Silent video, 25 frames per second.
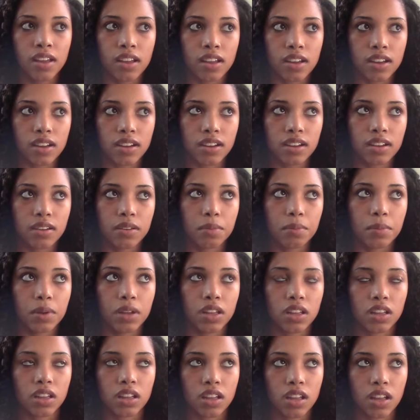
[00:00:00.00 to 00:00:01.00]

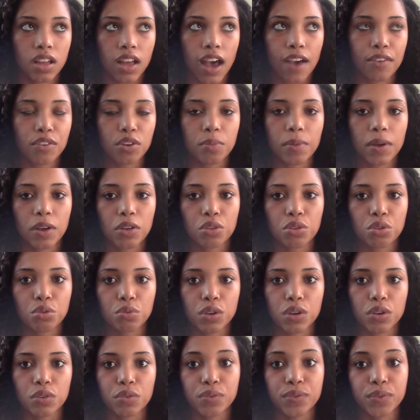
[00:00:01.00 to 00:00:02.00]
about
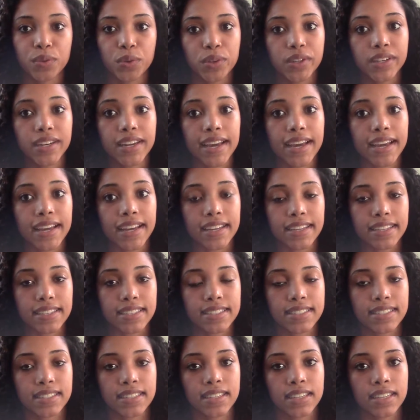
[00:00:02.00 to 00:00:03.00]
3 or 4
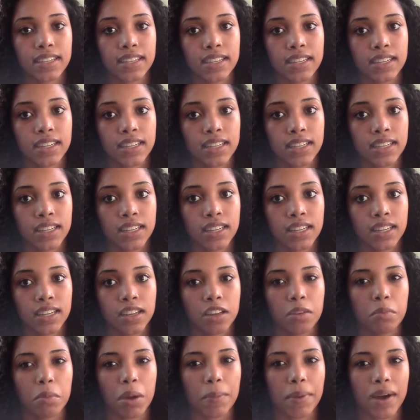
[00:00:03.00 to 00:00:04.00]
days,
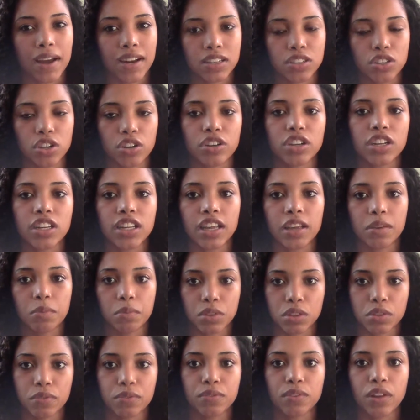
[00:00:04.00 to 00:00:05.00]
my body started to get
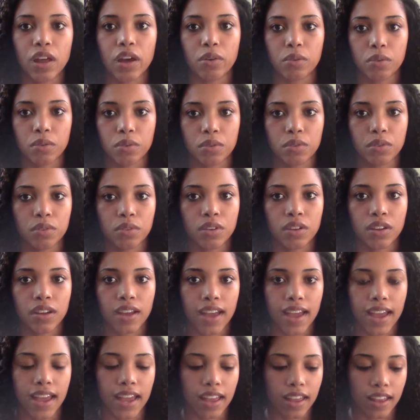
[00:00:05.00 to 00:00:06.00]
with the flow,
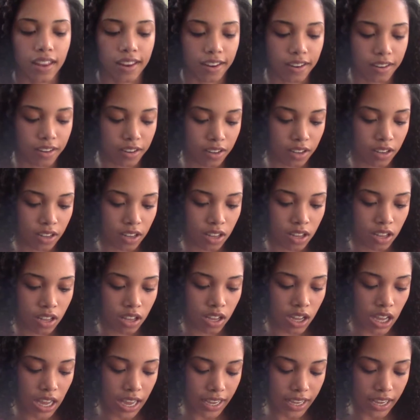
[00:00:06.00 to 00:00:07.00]
and
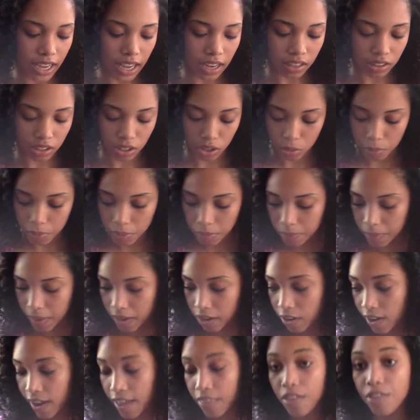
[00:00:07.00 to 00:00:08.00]
it got a little bit
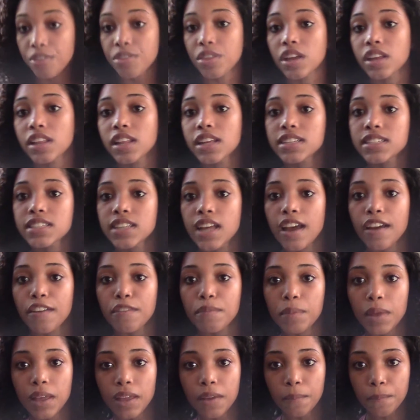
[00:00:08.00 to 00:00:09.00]
better. And the thing that saved
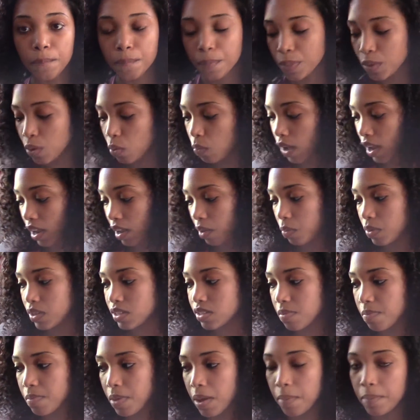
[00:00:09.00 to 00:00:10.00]
me while I
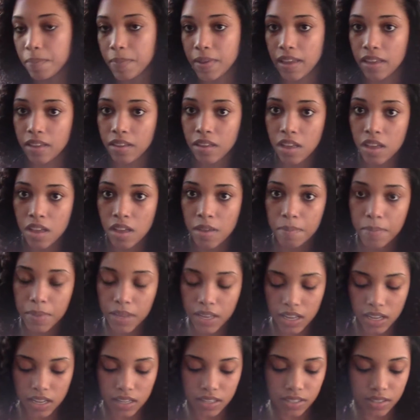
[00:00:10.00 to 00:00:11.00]
wasn't pumping,
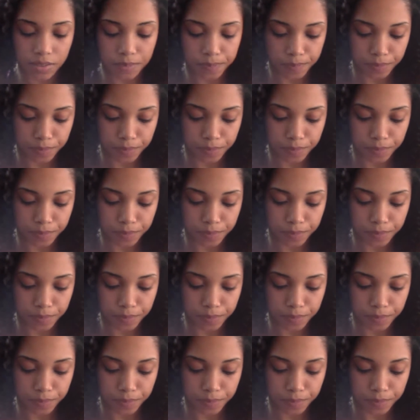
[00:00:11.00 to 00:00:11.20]
because